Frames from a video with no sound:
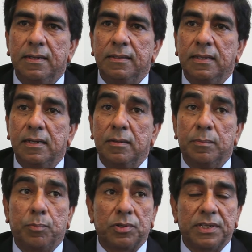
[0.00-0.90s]
the
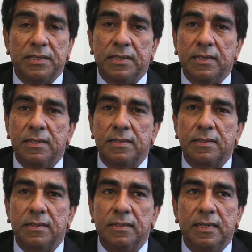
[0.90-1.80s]

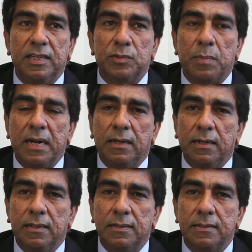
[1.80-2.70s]
processors, the
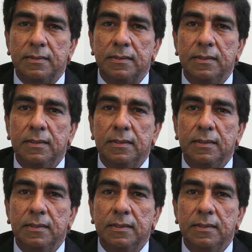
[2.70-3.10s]
dismantlers,